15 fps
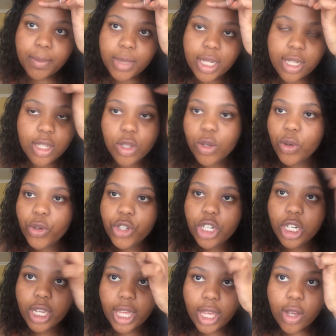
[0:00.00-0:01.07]
it's so
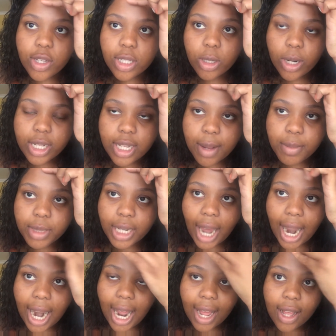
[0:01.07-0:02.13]
tricky because you know, I'm
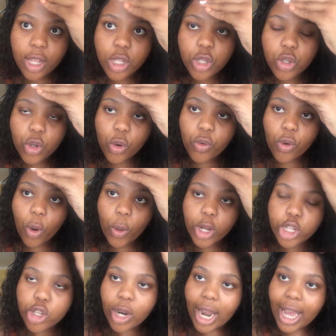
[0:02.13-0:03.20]
style so
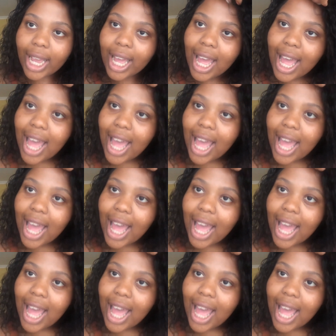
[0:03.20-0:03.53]
forward, so like